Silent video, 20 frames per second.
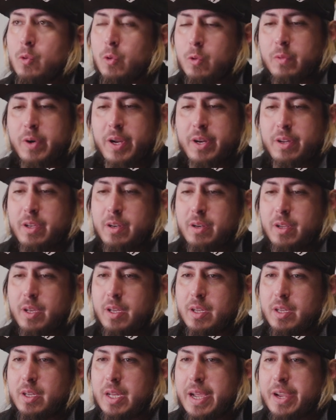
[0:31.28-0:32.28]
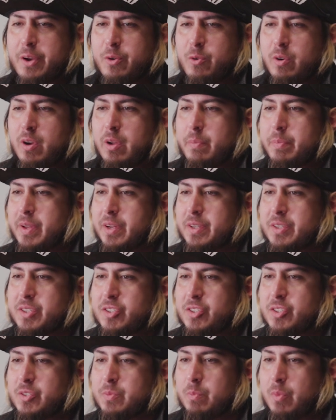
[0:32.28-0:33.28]
Cool, right on. I grew up in a
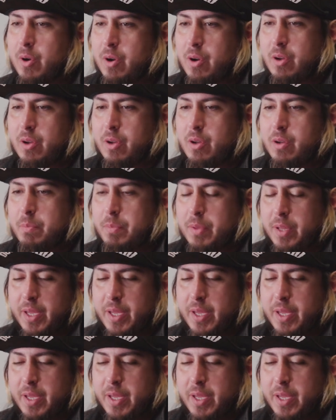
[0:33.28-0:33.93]
small